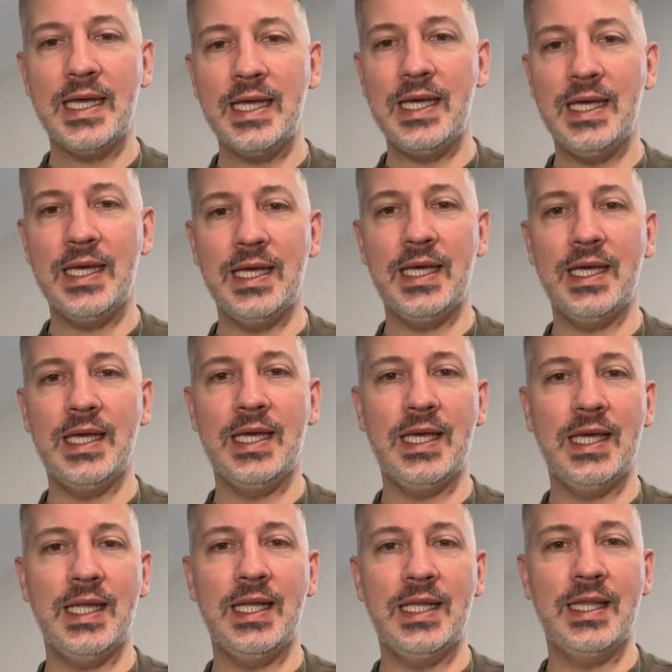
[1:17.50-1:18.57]

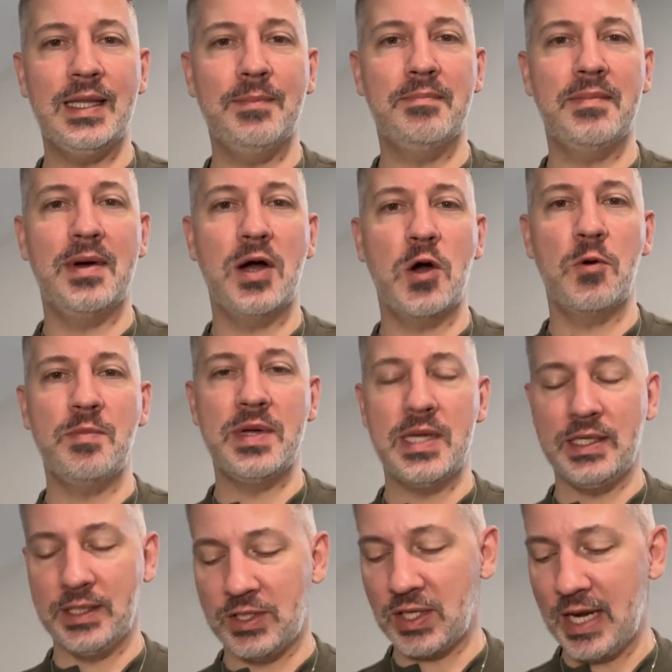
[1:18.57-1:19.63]
In the
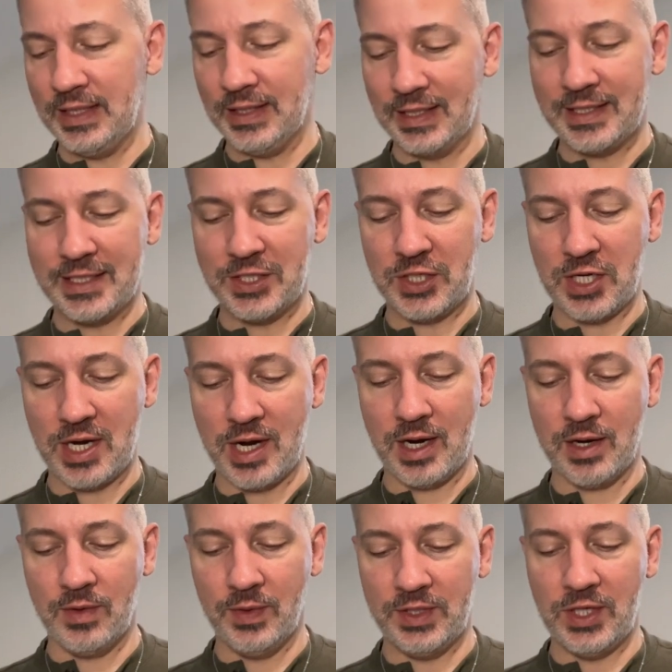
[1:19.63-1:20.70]
moment, I'd like to
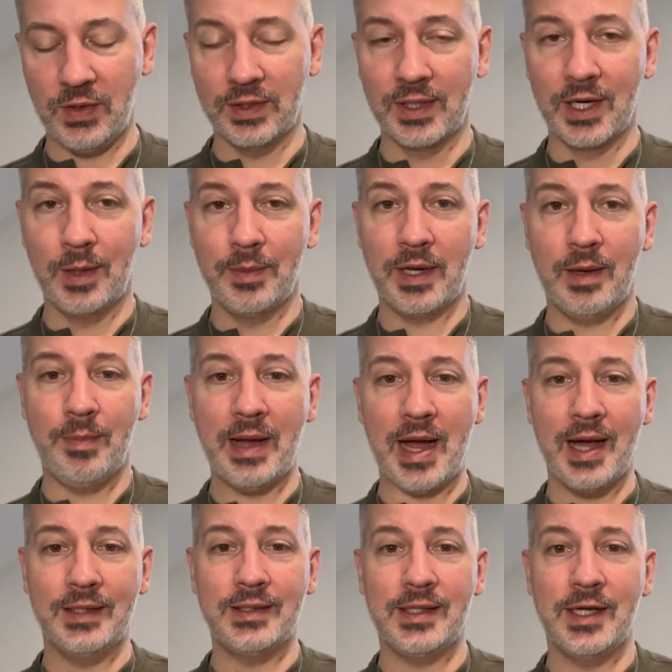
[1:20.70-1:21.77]
share with you a little bit
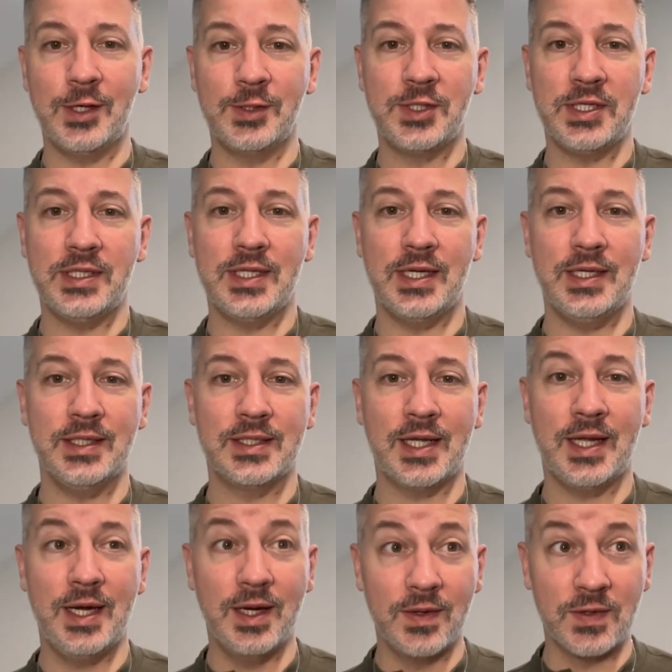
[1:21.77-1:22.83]
about the energy that is
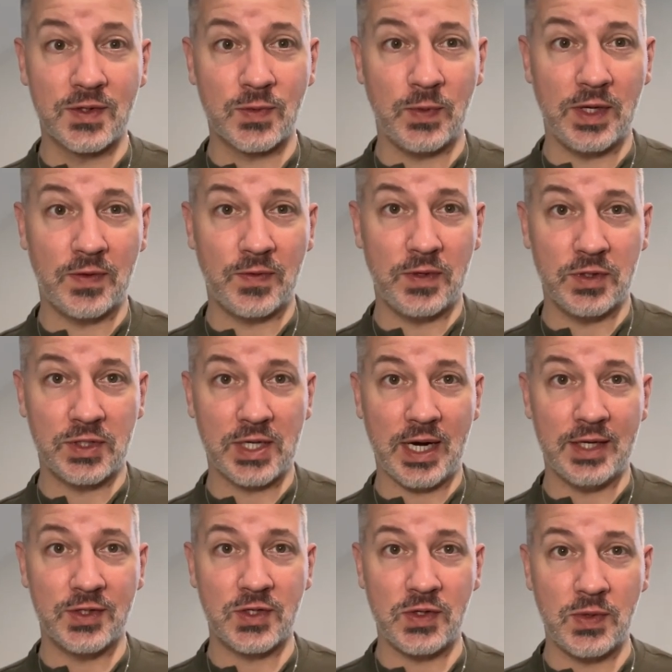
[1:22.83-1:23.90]
here this week for your
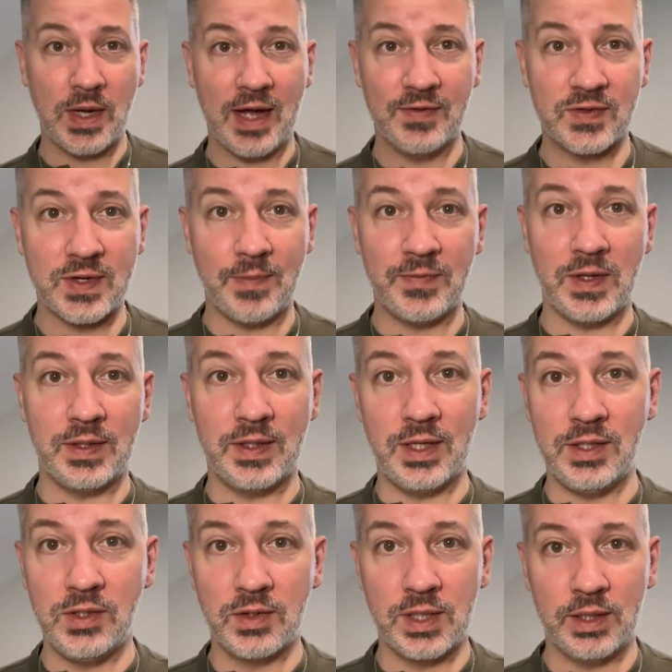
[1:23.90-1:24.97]
sign, so you have something
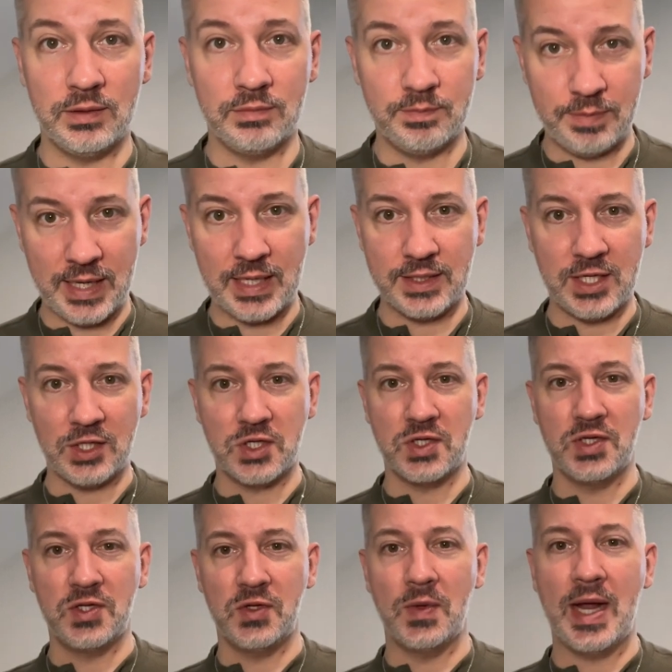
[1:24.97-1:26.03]
that you can pay attention
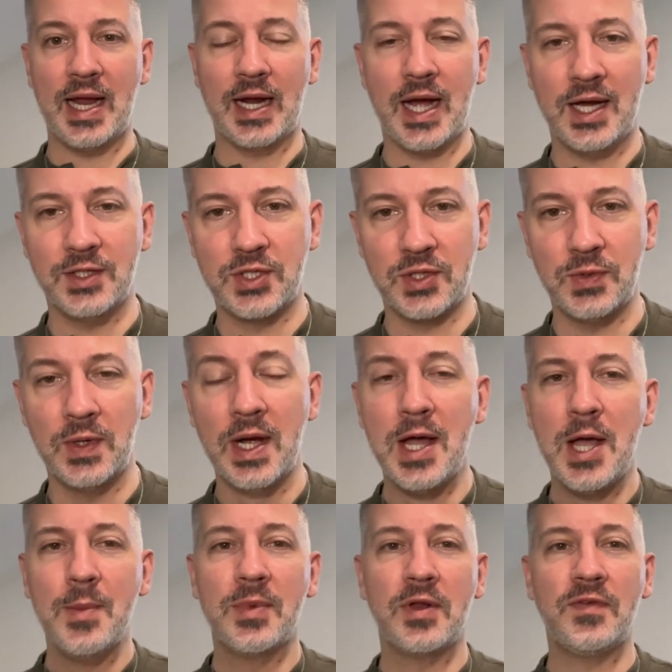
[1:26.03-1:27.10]
to, hang on to.
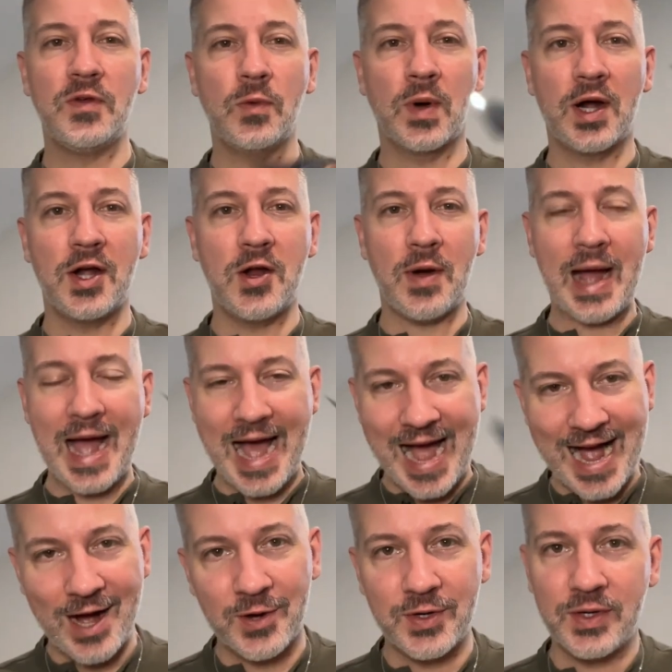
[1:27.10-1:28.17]
But if you want to know
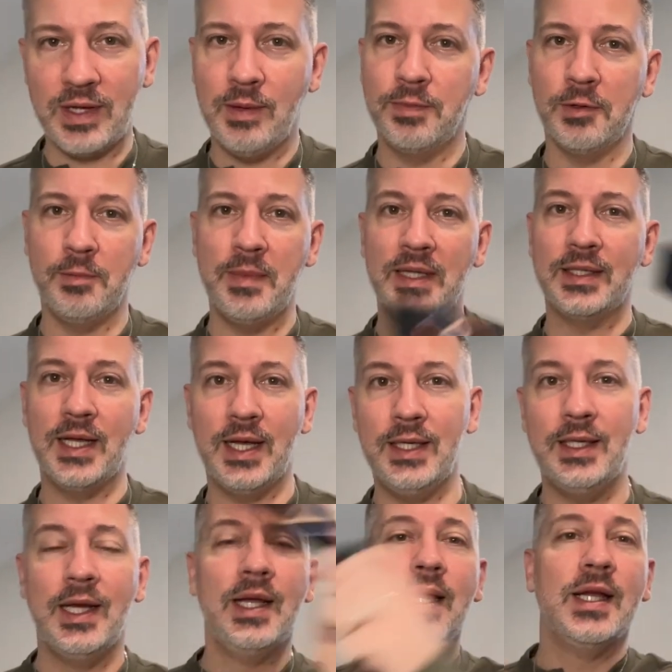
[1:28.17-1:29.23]
how to implement
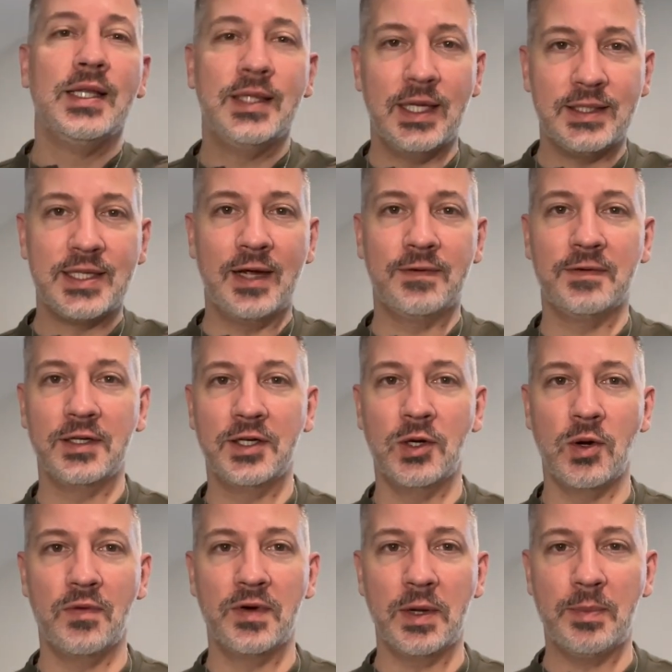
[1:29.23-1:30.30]
that, then definitely
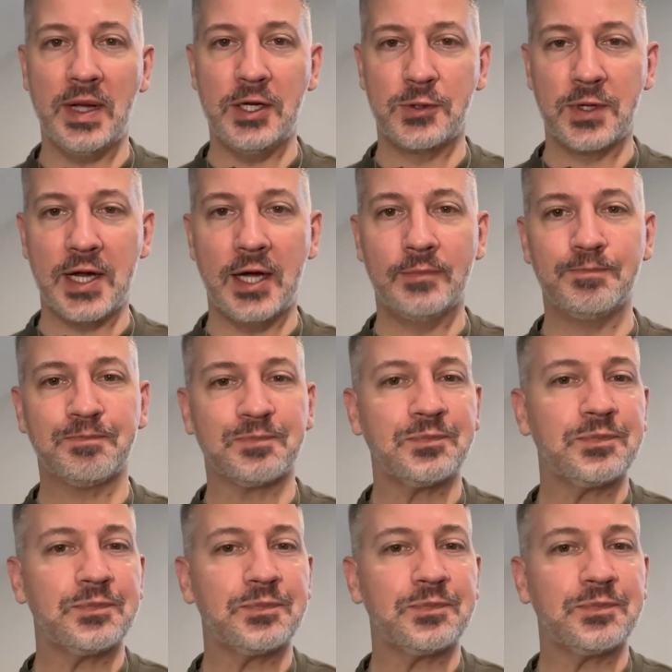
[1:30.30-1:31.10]
go over to Patreon.